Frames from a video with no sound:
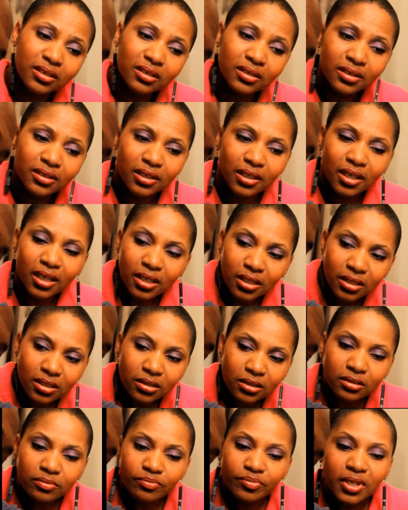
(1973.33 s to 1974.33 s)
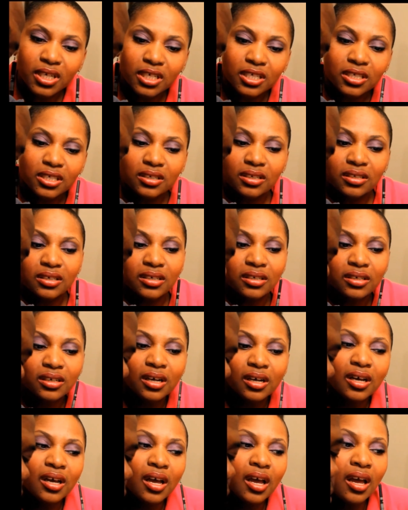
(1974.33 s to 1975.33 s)
Can't you picture
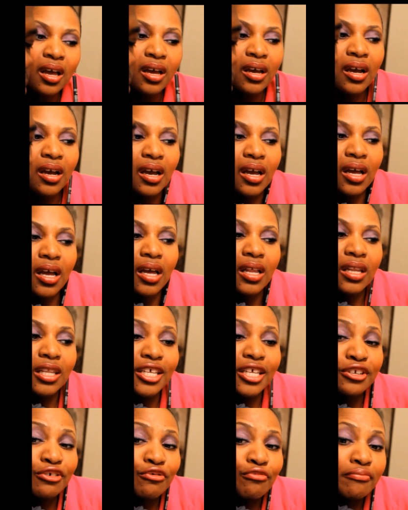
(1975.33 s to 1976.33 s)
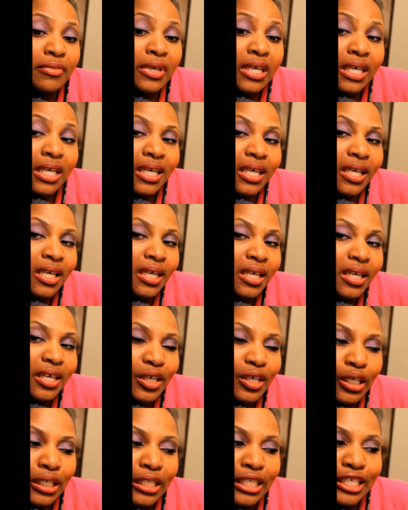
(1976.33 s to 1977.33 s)
a little me or a
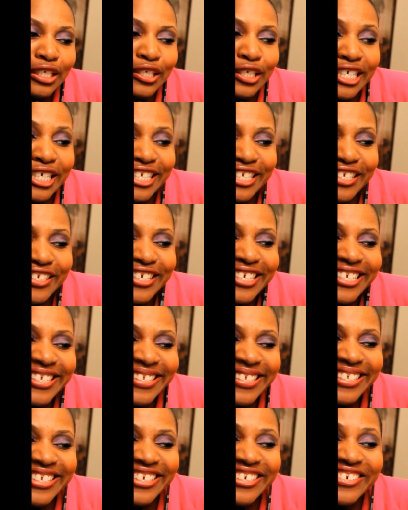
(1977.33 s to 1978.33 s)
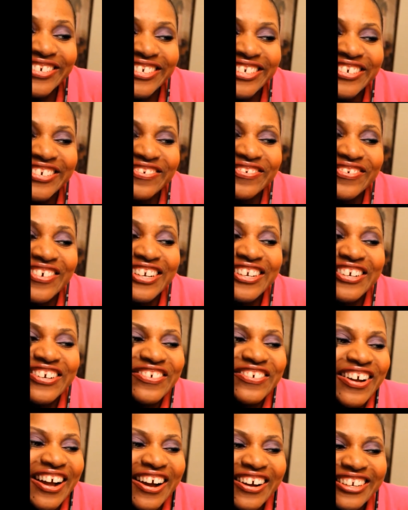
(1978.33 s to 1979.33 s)
little Idris Jr. running
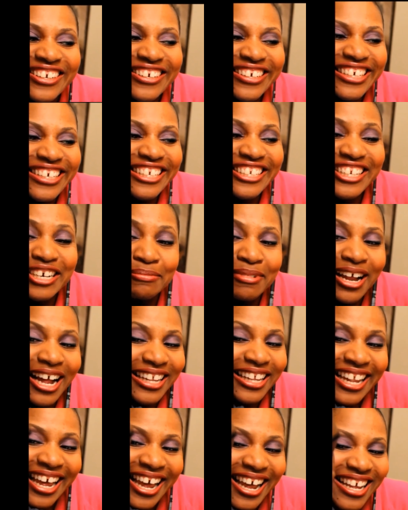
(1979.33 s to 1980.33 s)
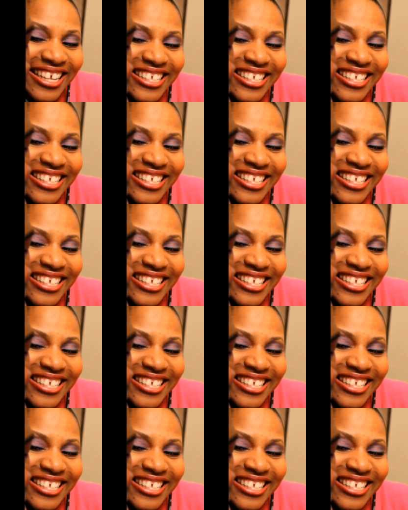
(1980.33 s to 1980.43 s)
around here getting on my last?